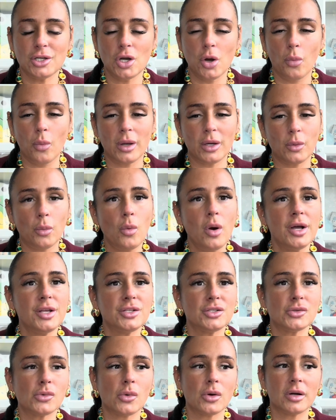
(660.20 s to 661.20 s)
know what it
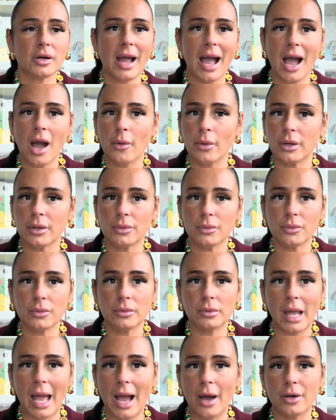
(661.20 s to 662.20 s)
was or
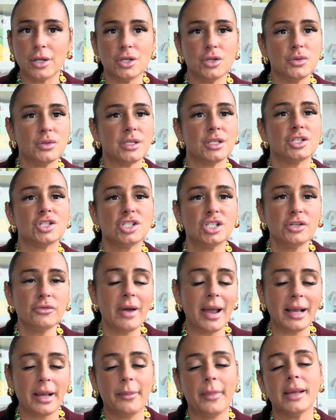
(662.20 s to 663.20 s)
how to use it. She
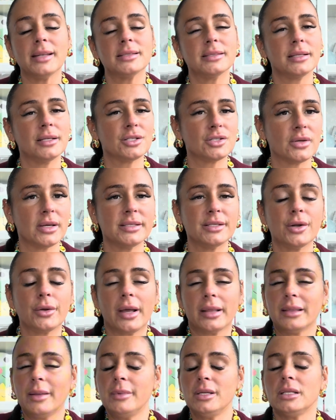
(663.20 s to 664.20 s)
recommended it, so I said, okay,
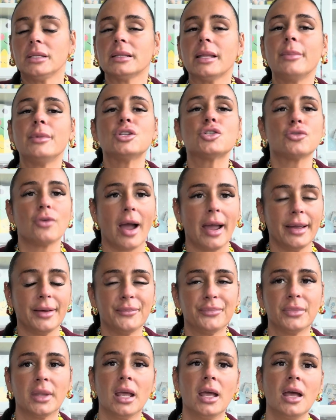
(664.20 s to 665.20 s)
let me try it.
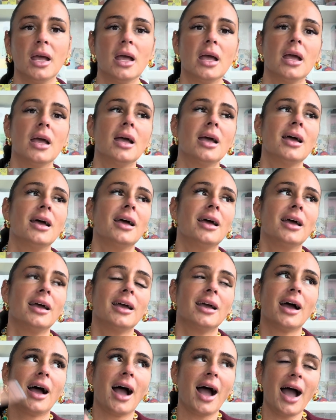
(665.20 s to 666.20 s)

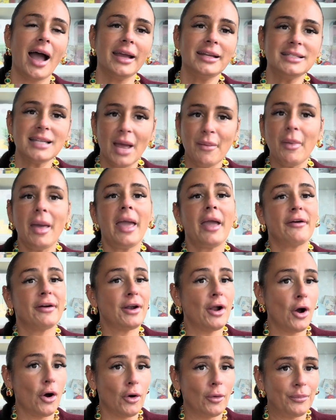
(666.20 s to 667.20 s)
I dye my hair at
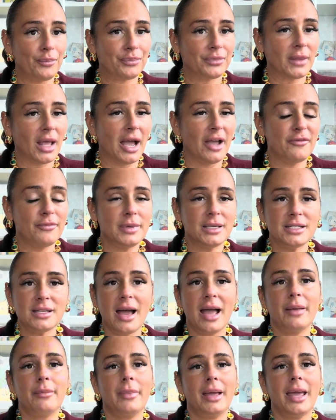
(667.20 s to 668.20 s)
home. I've been
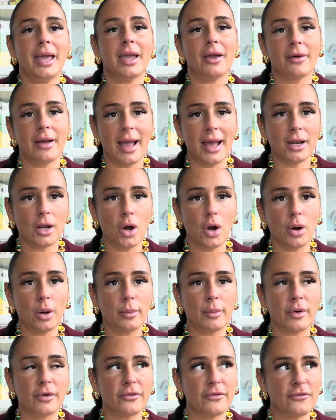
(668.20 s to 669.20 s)
dyeing my hair at
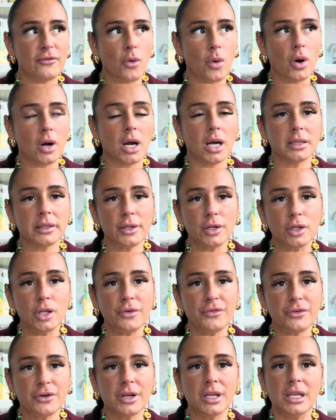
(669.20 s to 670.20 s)
home for a little
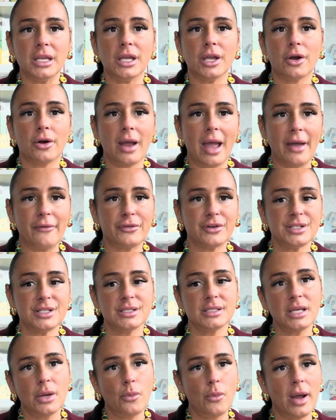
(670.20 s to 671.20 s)
over a year, ever
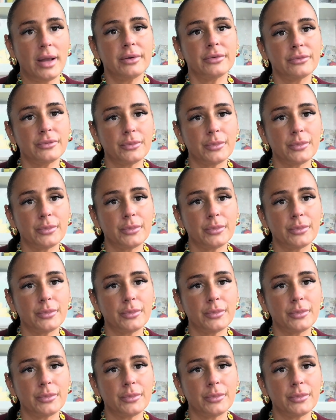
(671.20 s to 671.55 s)
since I went